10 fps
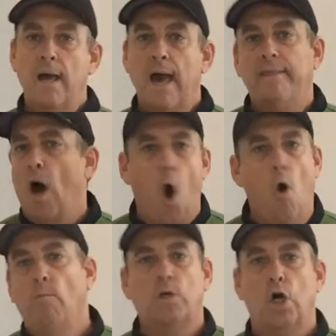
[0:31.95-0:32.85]
And the
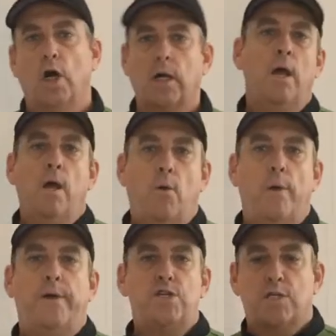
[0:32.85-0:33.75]
home cook,
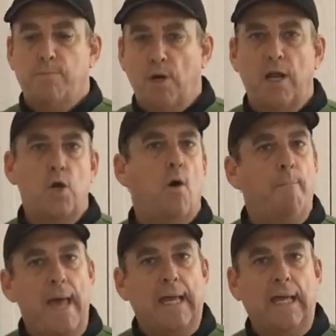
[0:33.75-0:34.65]
we would just put it into a
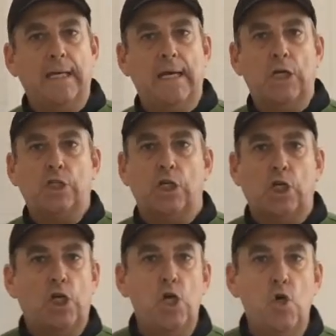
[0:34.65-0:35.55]
baking dish
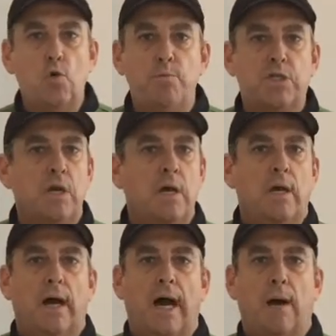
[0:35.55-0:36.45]
in cubes
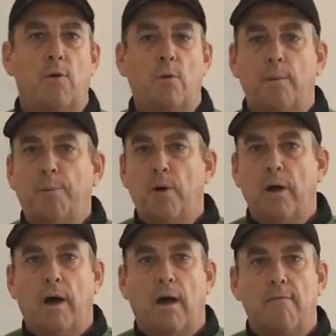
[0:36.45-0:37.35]
uh, we would
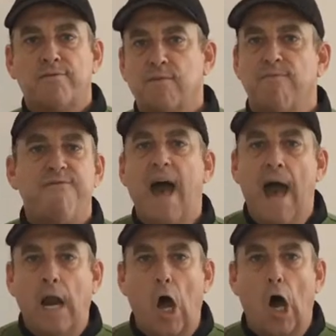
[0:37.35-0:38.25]
put our, some
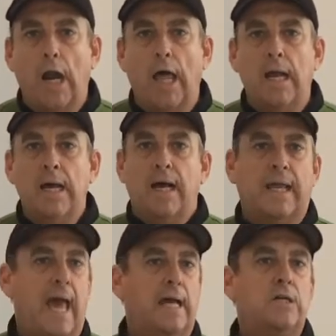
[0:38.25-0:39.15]
fat on it.
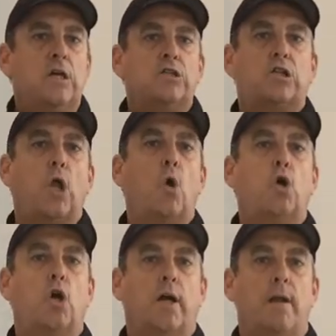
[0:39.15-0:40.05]
Again, slow
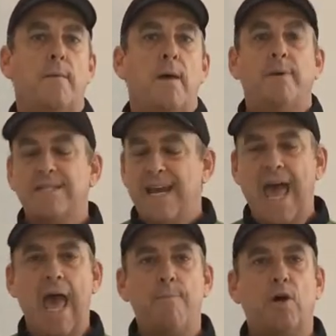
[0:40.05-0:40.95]
cook it. But
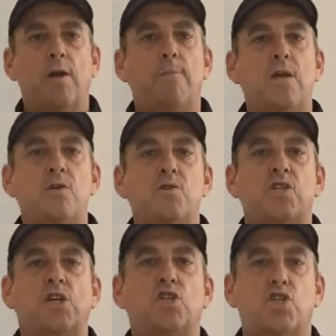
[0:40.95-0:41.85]
today I'm going to be
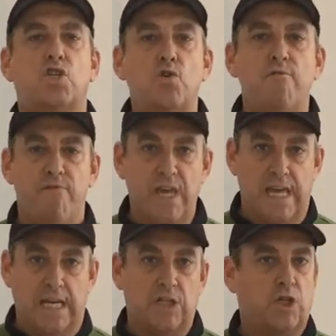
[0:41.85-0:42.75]
using sous
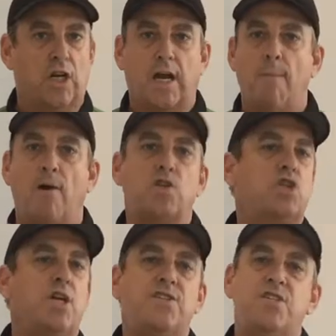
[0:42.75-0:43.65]
vide. It's going to come out
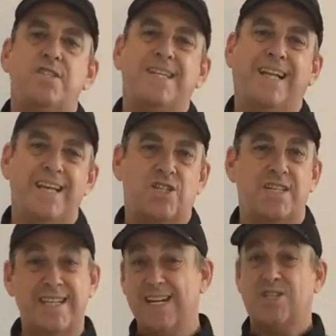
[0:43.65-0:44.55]
just as
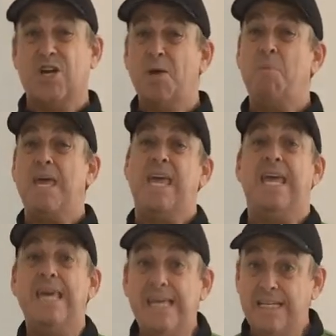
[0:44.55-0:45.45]
delicious and it's going to be
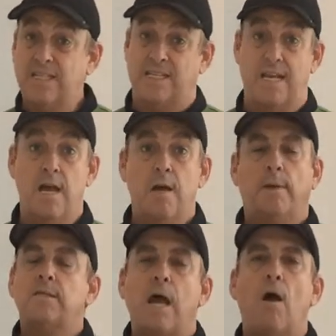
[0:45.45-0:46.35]
easy
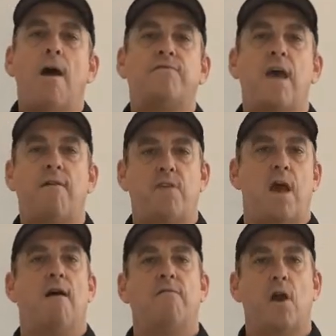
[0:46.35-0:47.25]
because I don't have to have
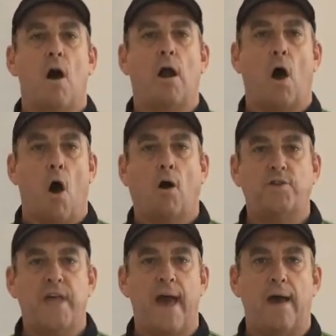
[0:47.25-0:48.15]
the oven on
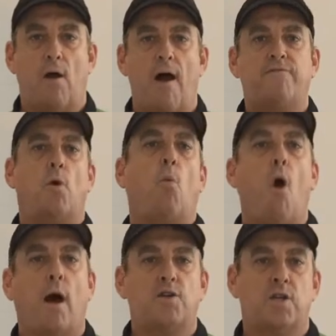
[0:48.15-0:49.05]
all day. I don't have to
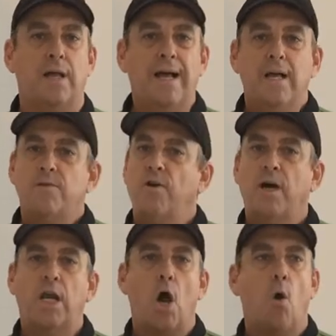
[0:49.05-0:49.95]
watch it.
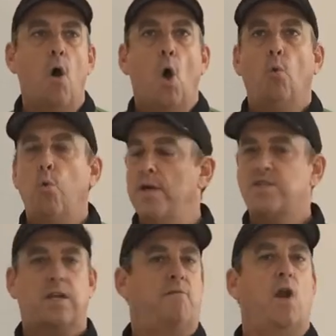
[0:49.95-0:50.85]
Really no
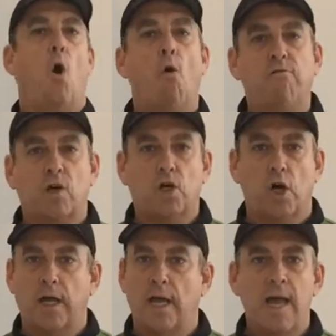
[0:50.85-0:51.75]
risk of it
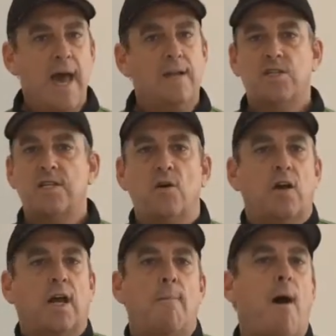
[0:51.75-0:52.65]
overcooking. And it's still
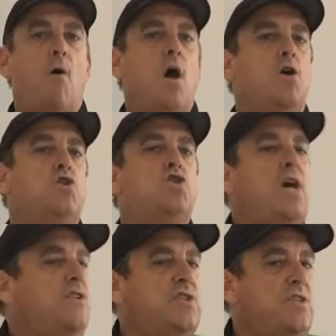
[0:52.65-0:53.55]
going to come out
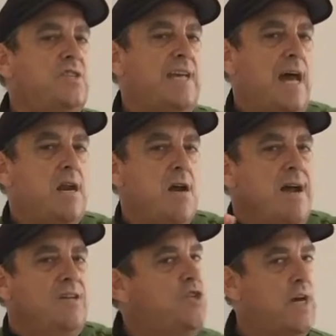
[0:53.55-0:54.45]
just as
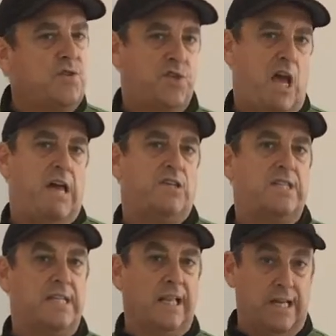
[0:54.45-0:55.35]
tender, just as
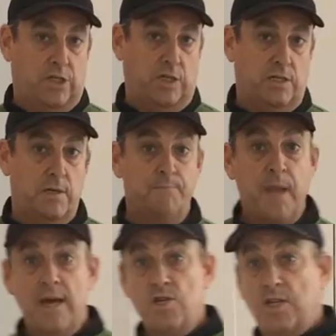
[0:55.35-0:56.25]
delicious.
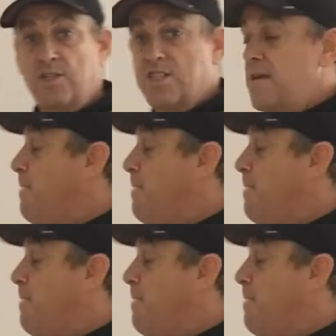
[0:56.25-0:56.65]
As you can see